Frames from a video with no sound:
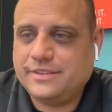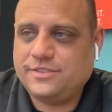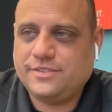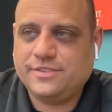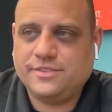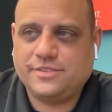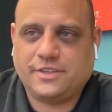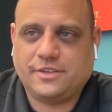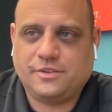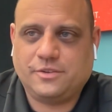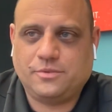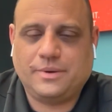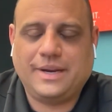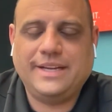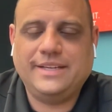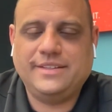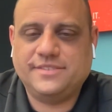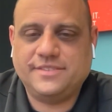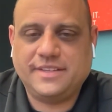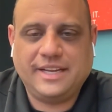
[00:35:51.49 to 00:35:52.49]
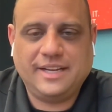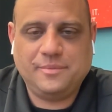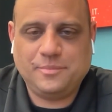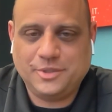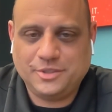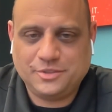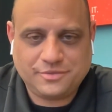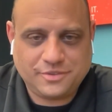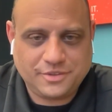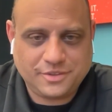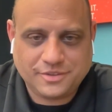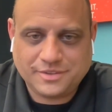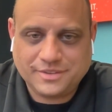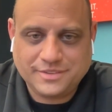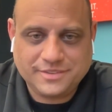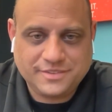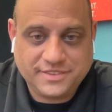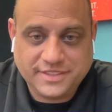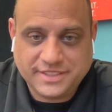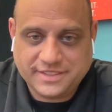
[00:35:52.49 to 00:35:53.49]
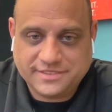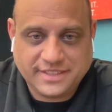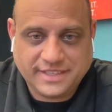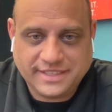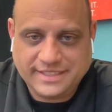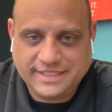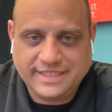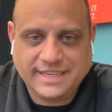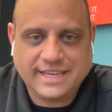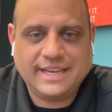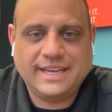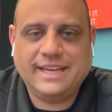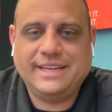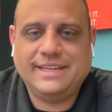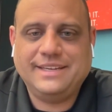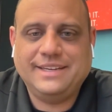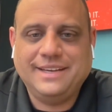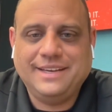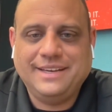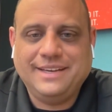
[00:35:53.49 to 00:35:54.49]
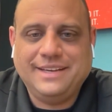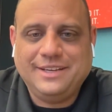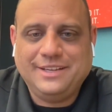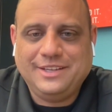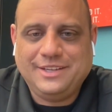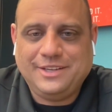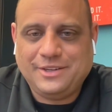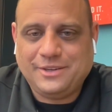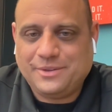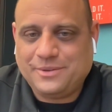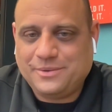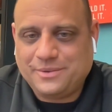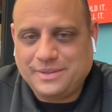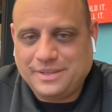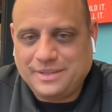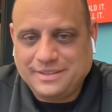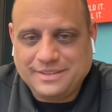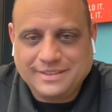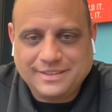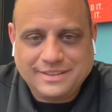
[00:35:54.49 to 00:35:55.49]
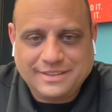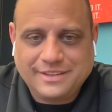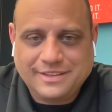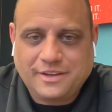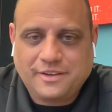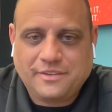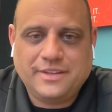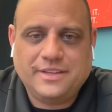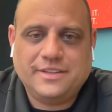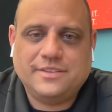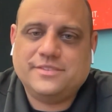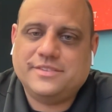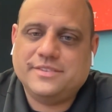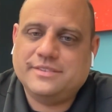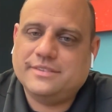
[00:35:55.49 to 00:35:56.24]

This is a great sandwich for six ninety-nine, you know, and, and all this.